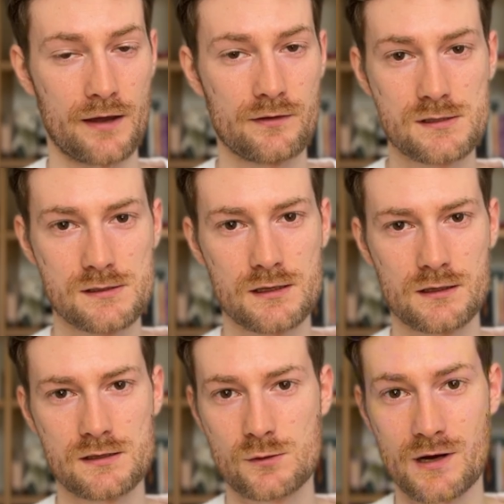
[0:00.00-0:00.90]
And this is it.
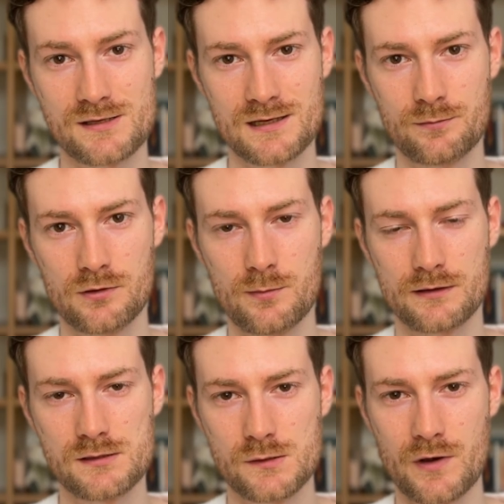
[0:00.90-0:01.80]
It's quite simple,
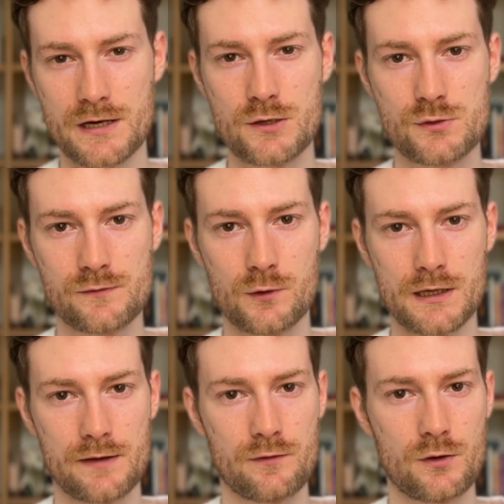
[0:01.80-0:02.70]
but it's very useful
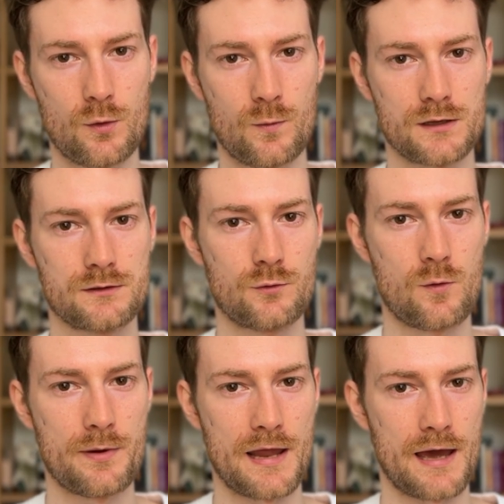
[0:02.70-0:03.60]
if you don't want to
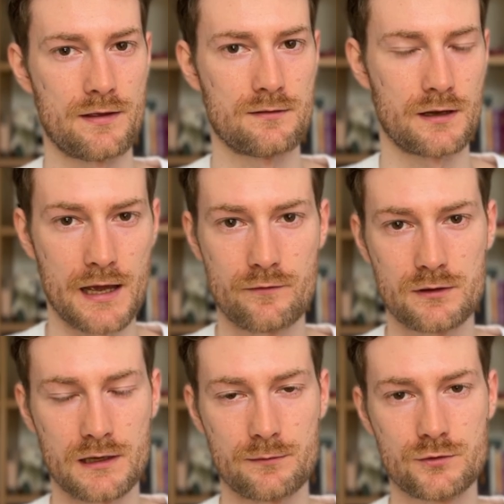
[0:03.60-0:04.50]
open n8n every
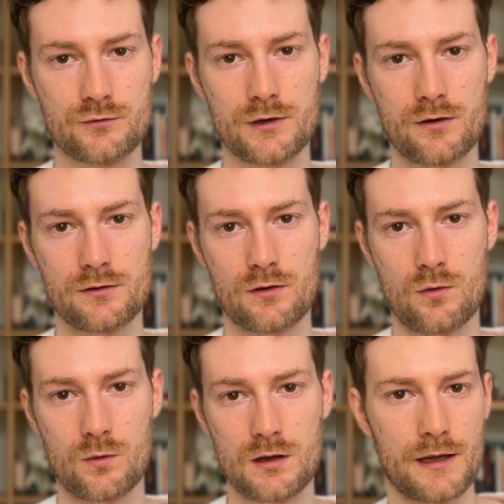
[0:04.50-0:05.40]
time to trigger the
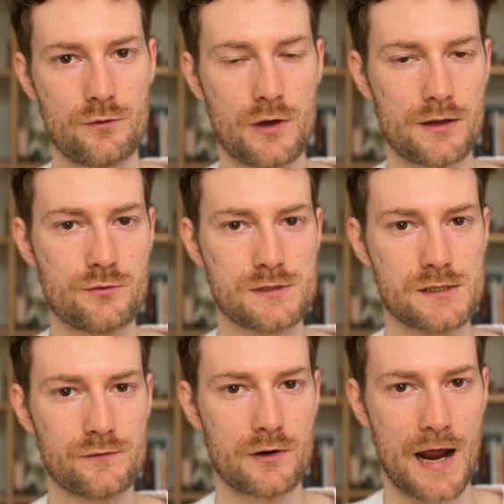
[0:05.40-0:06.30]
call. And you can use
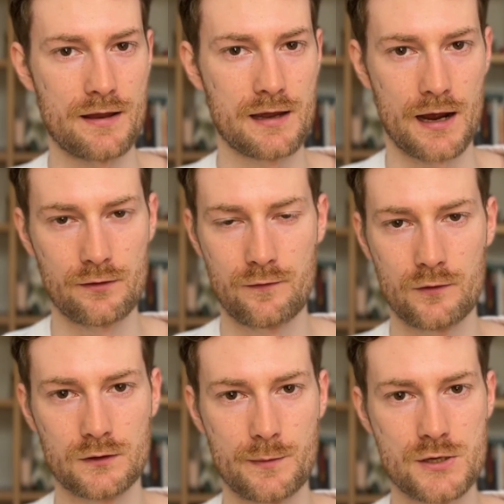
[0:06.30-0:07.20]
this for any kind of
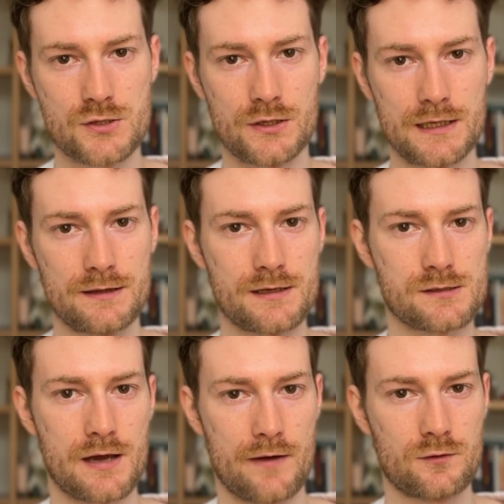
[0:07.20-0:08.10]
automation. It
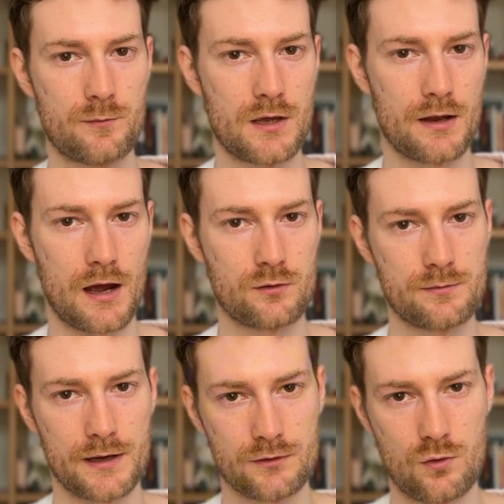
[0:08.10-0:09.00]
doesn't have to be an
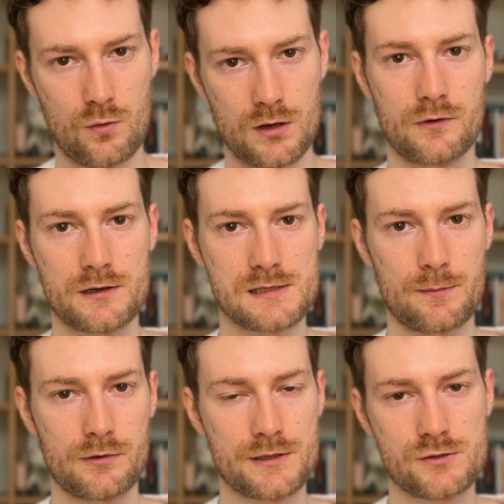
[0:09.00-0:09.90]
outbound call. For
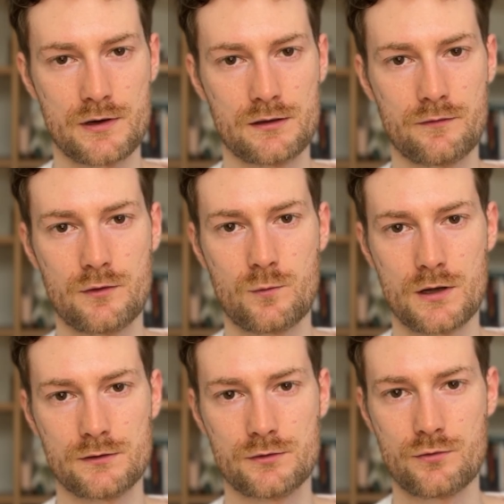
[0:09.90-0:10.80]
example, it's great if you
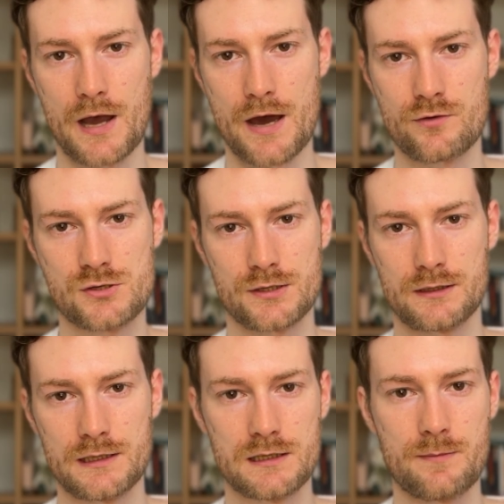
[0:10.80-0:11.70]
want to enrich a
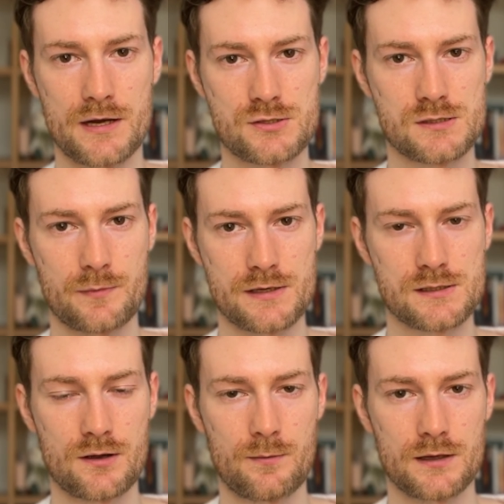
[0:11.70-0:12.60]
lead by just
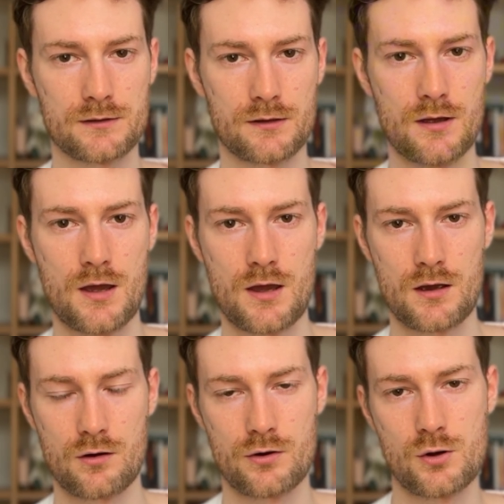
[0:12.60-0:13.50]
pressing a button,
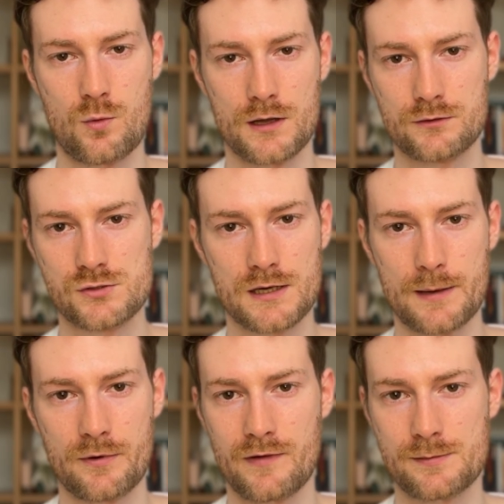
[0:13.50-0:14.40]
or you want to
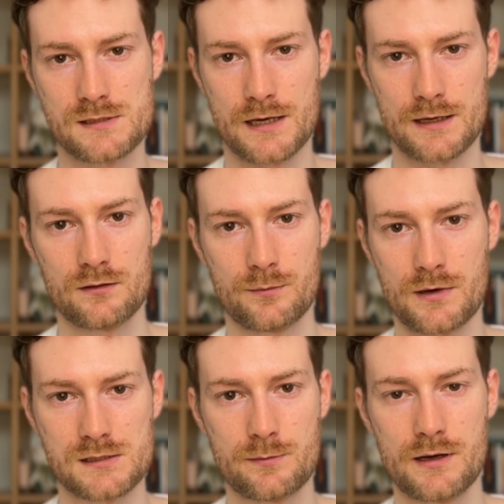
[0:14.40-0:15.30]
scrape a website. The
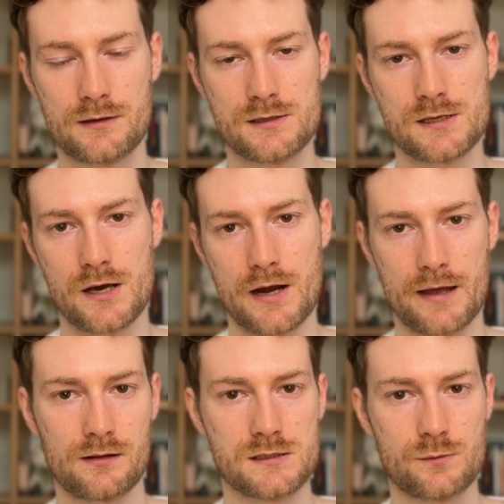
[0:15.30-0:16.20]
possibilities are
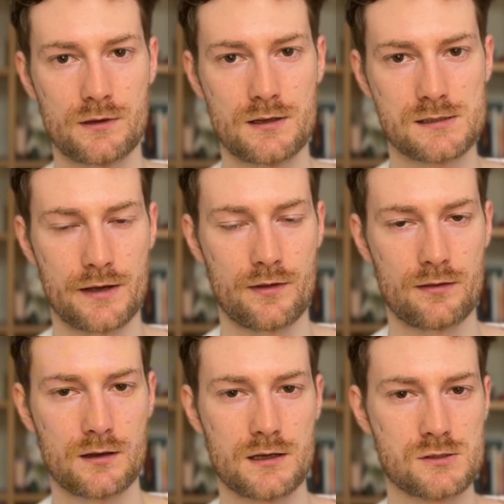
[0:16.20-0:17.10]
endless with this, and I
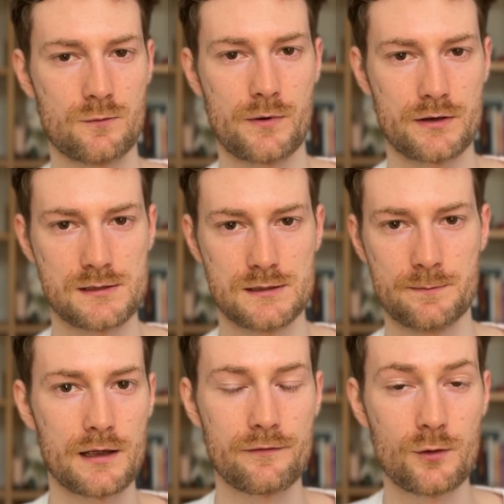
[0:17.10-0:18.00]
think it's super easy.
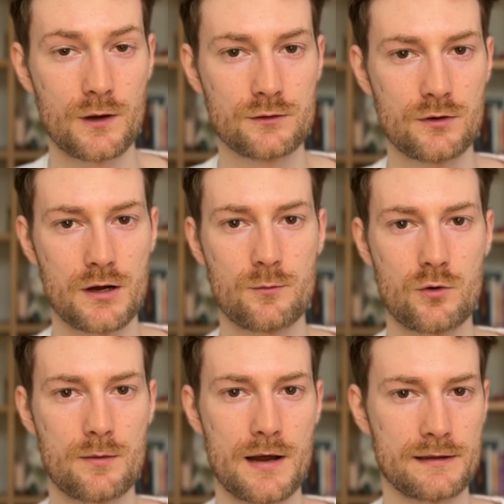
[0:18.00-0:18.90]
If you want to learn
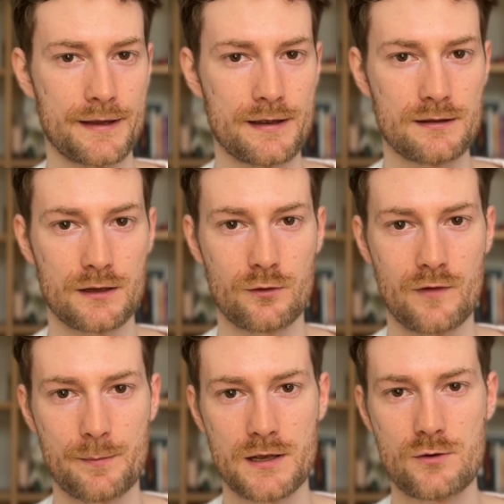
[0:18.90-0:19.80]
more about n8n or
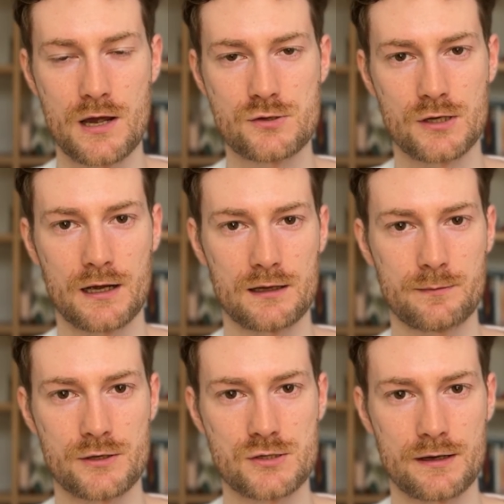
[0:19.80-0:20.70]
Vapi, you can check out
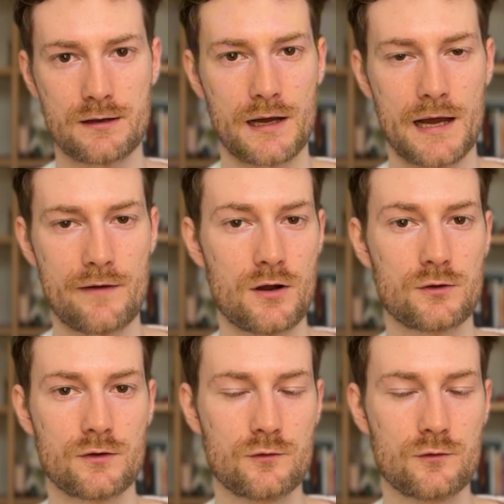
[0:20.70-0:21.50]
my channel. I have a lot of